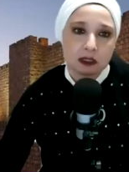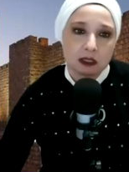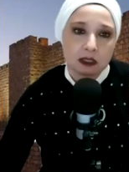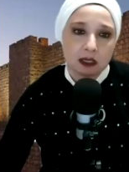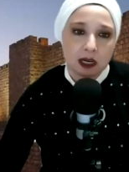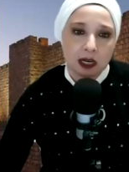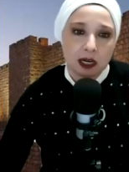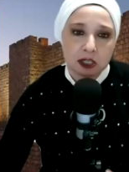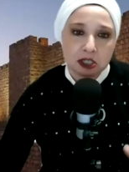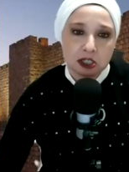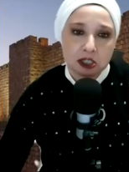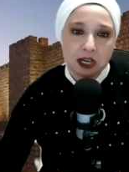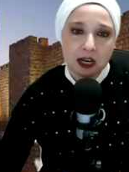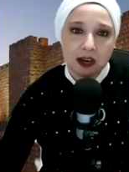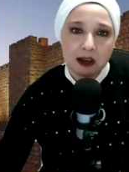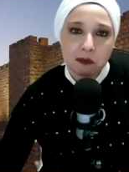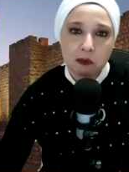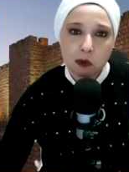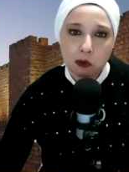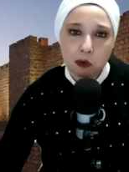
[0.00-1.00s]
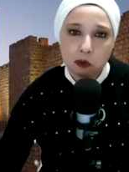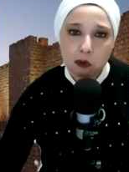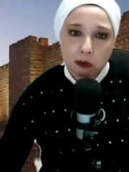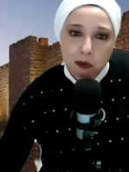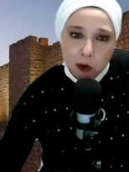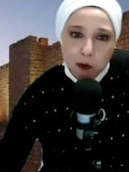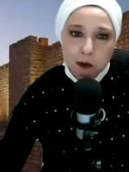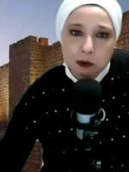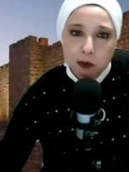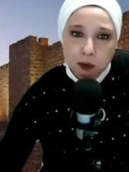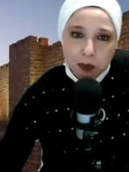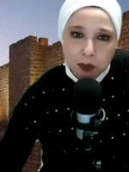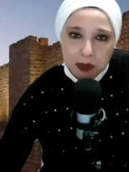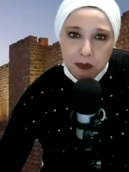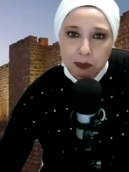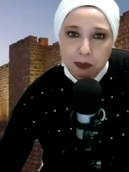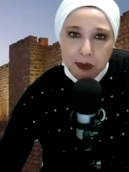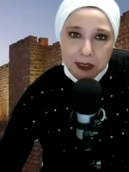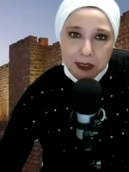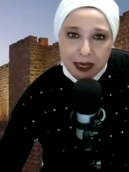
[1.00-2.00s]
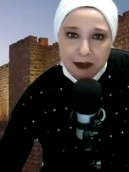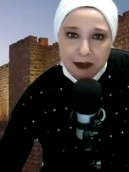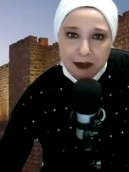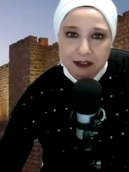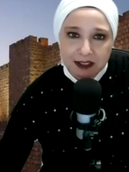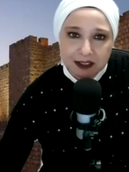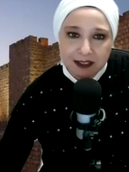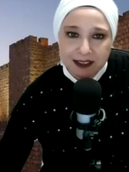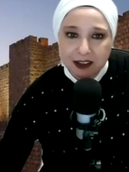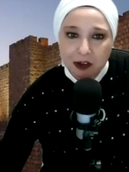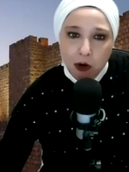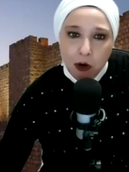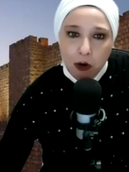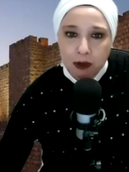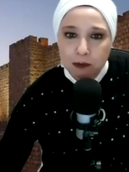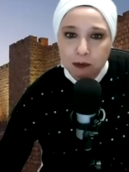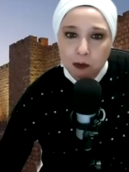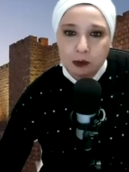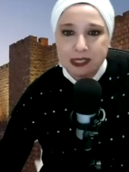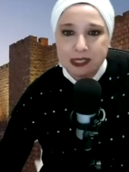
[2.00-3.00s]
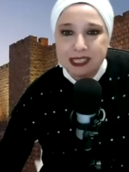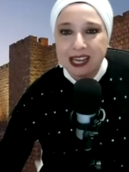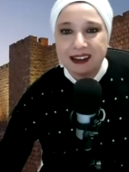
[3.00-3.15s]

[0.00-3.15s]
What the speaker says: Asher amru, those people out there, the goyim who said